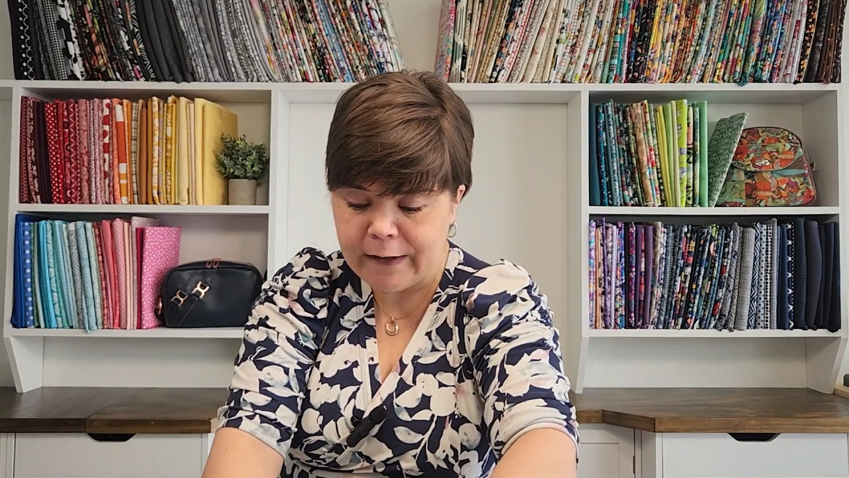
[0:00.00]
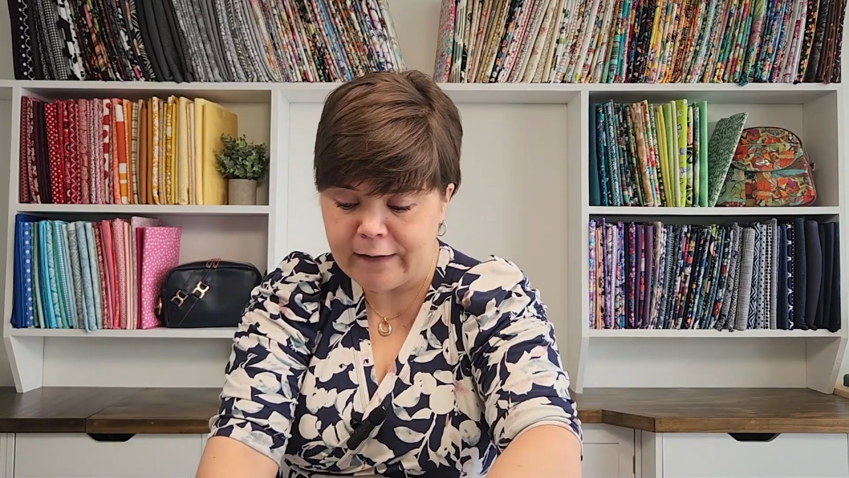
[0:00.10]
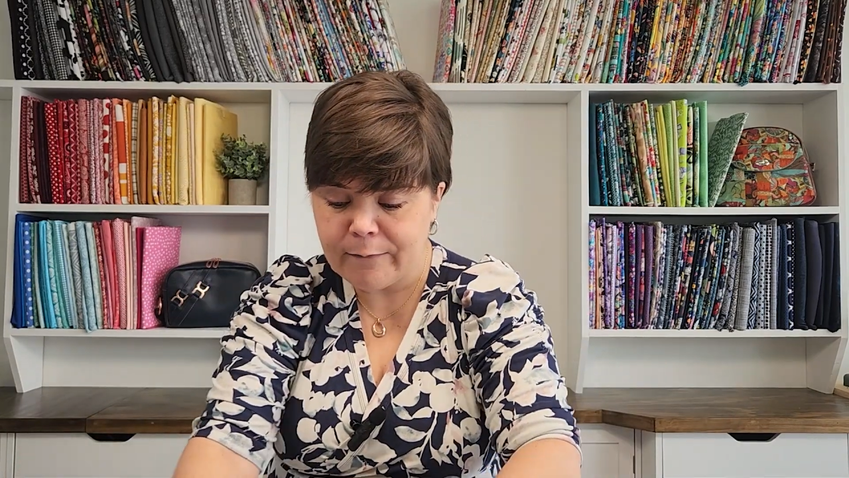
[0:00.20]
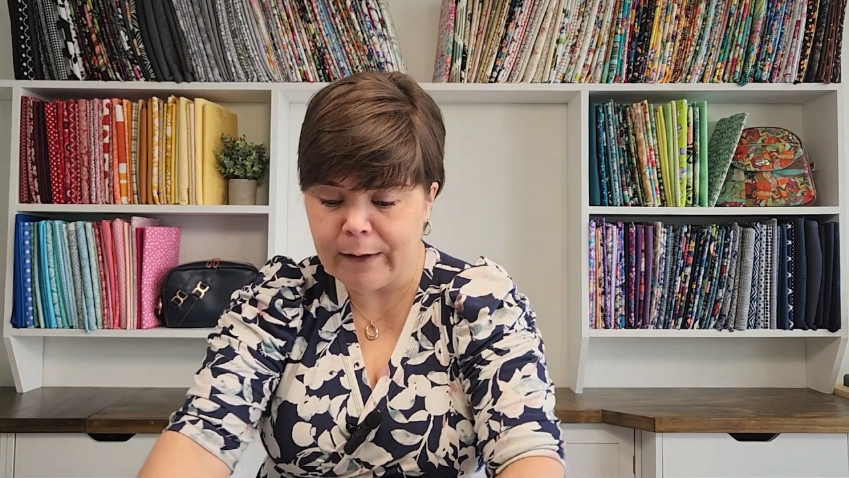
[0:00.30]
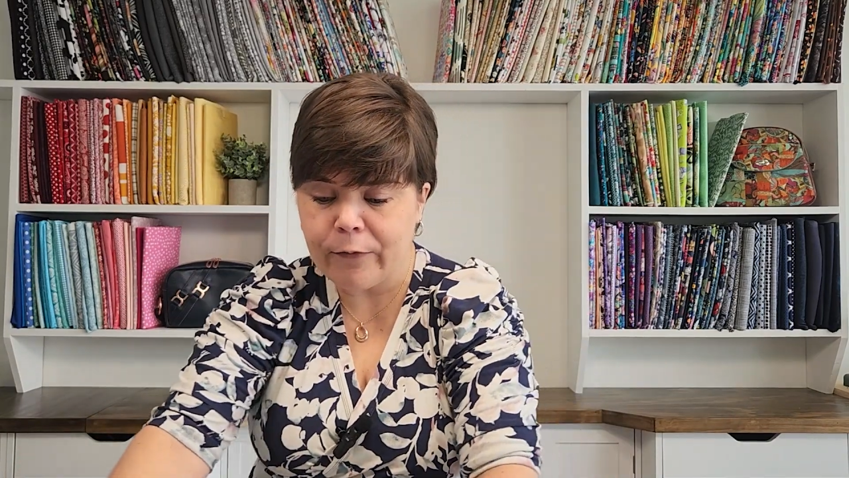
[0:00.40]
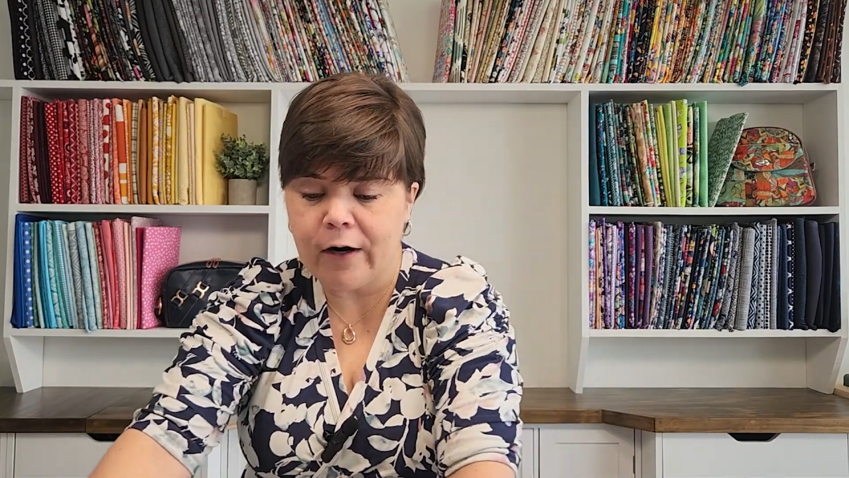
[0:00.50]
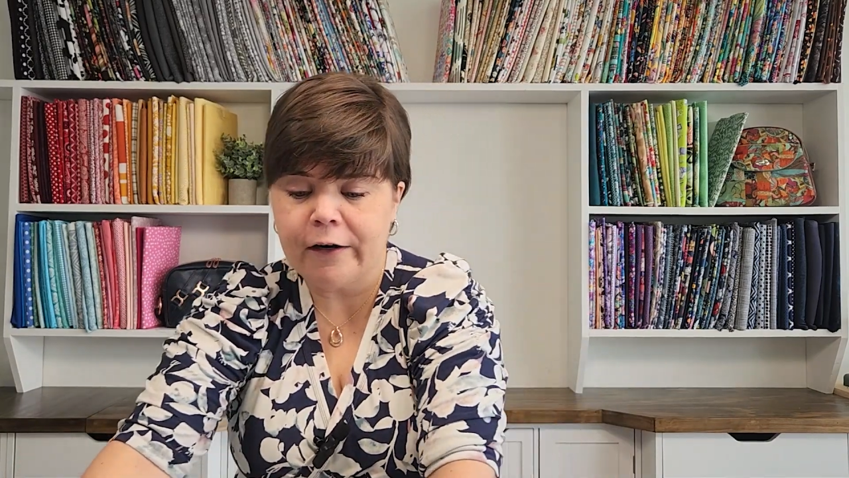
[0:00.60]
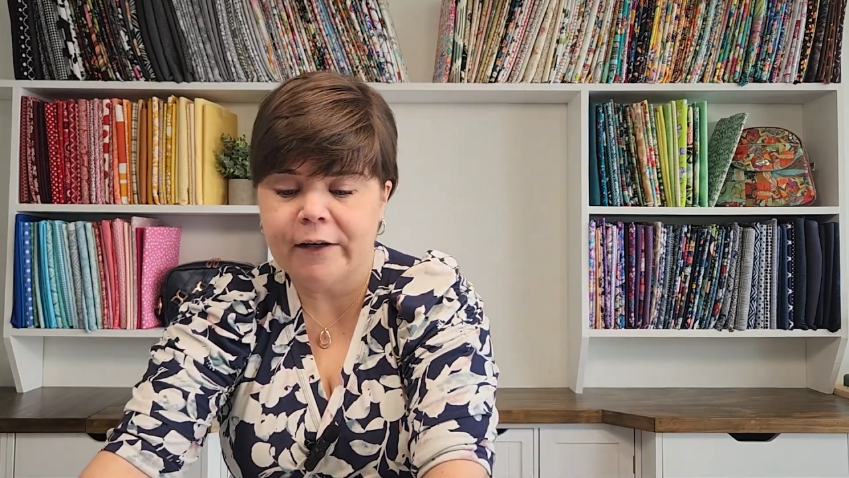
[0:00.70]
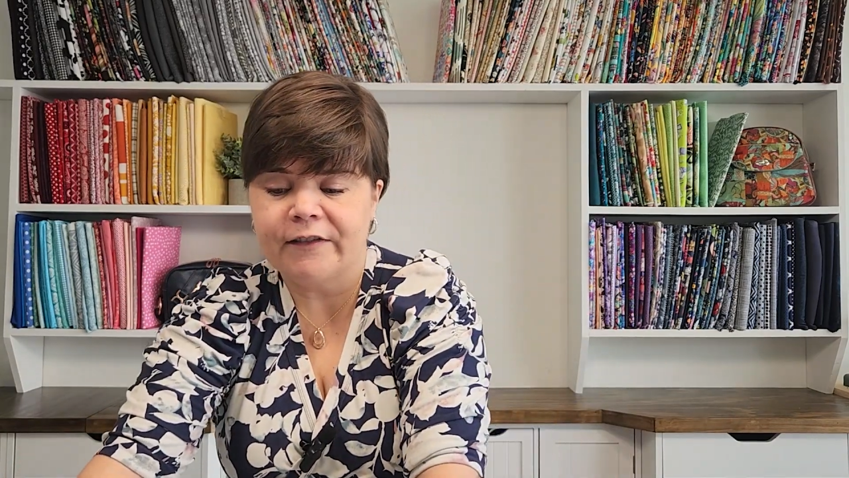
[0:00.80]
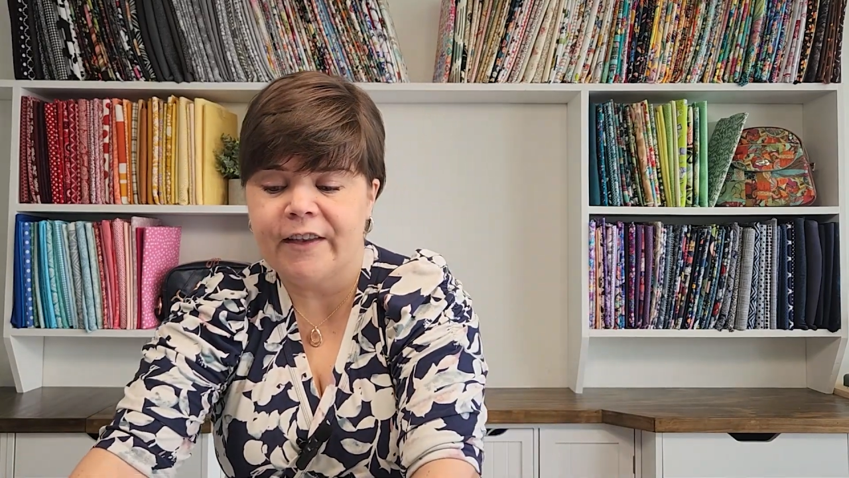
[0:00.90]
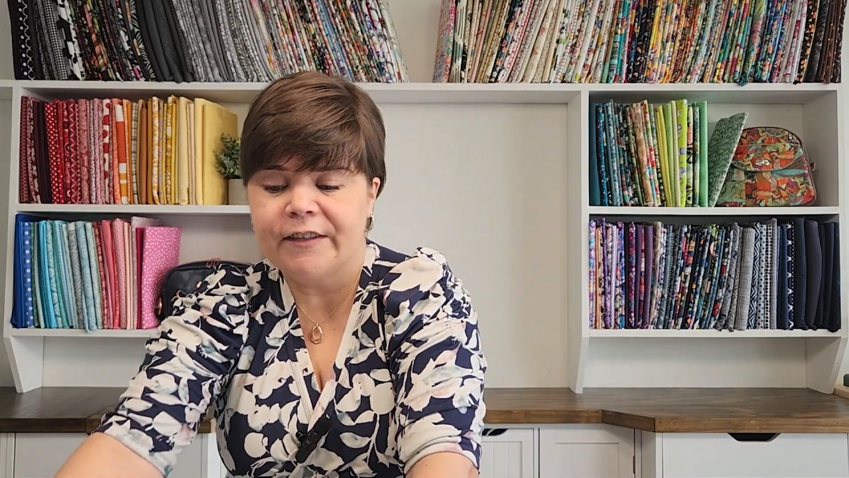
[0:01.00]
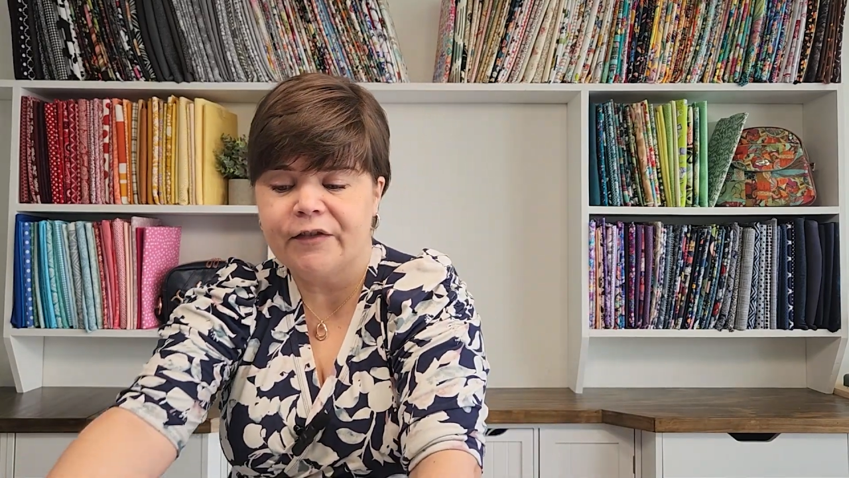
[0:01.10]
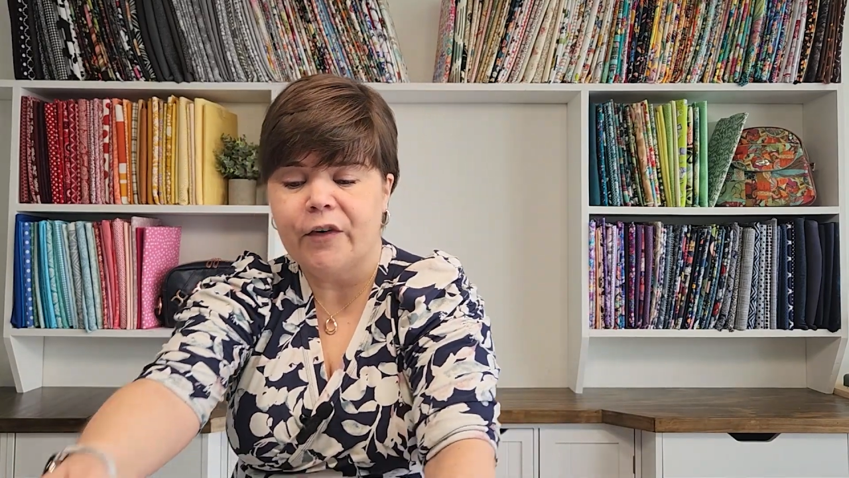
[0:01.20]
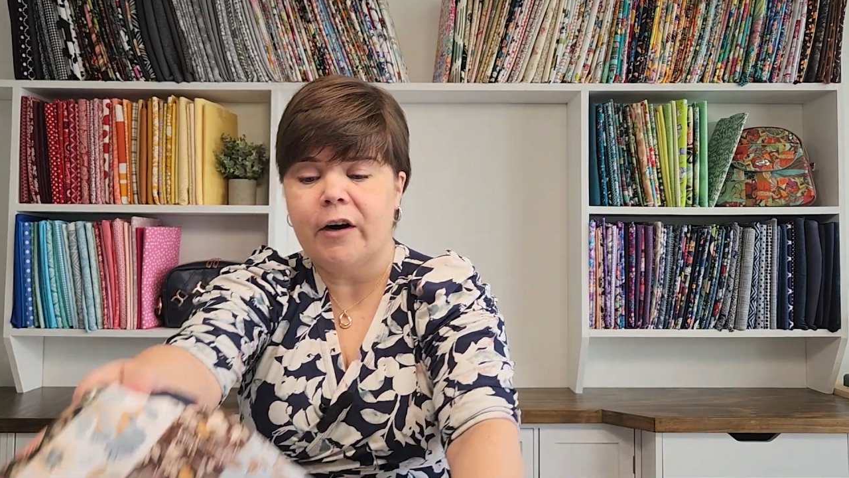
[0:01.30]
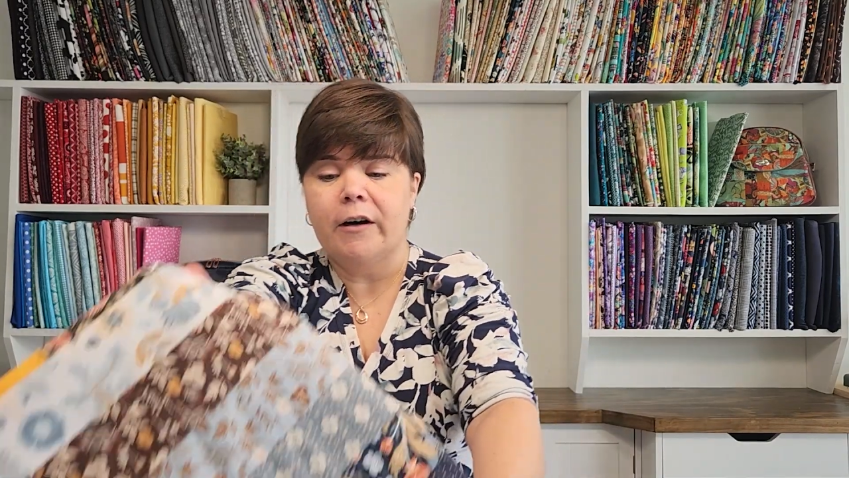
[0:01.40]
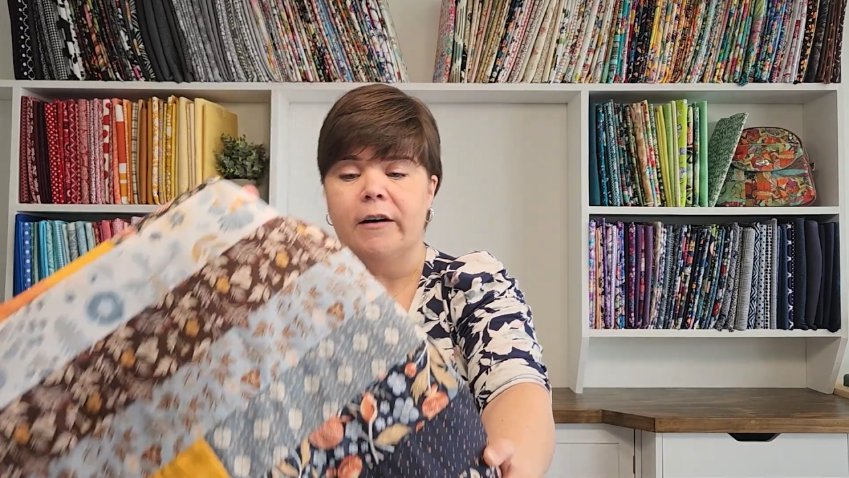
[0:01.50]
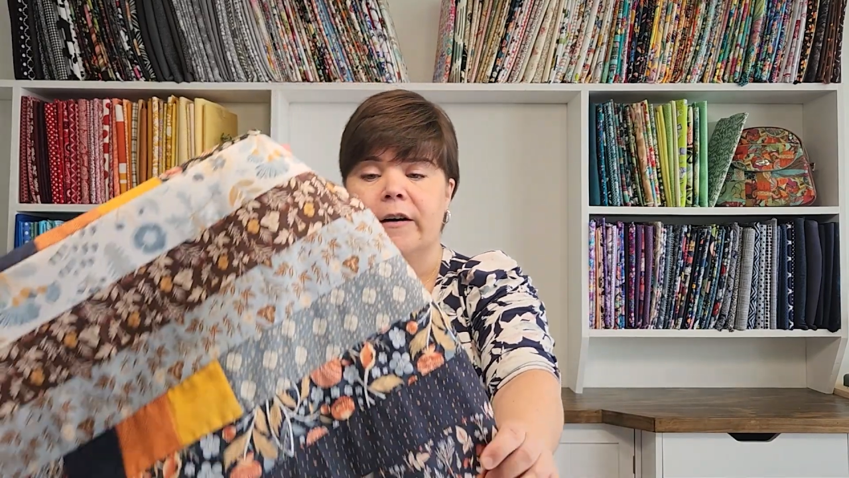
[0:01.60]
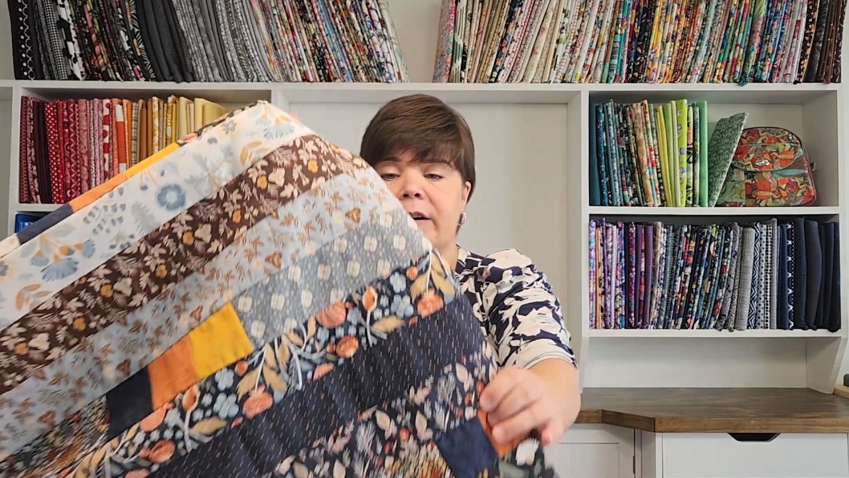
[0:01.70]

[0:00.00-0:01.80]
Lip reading: peek of my progress thus far.